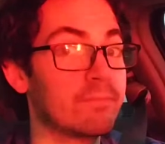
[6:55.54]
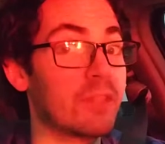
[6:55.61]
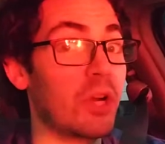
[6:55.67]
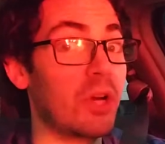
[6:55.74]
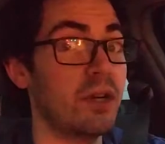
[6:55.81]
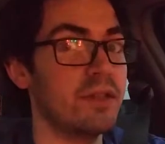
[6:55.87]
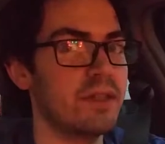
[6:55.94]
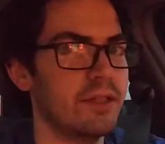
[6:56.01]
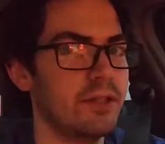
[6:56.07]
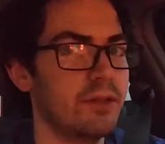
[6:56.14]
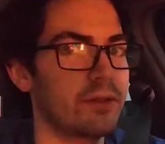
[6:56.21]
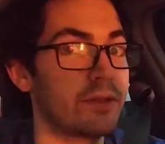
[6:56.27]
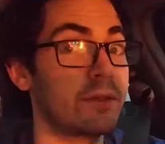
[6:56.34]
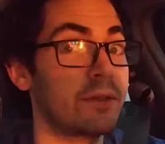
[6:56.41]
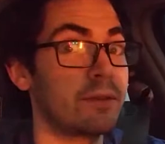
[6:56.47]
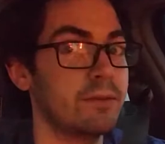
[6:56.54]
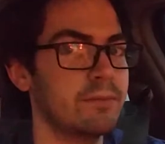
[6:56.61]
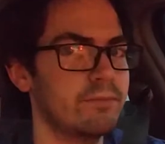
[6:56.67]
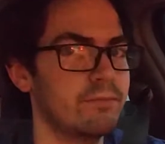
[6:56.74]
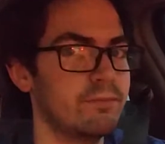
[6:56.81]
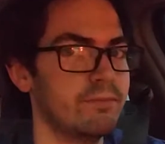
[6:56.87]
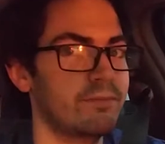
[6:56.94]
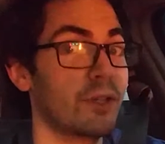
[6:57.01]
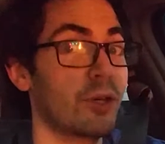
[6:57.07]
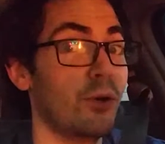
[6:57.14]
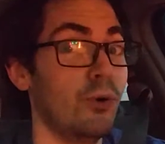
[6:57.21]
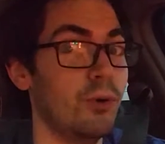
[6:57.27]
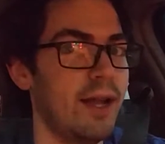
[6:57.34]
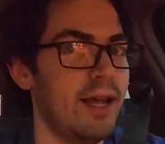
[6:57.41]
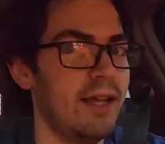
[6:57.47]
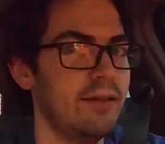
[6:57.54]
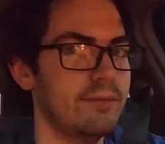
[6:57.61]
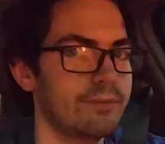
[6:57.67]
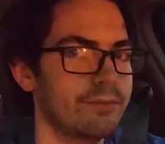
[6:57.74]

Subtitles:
Turn signals. Cool, right?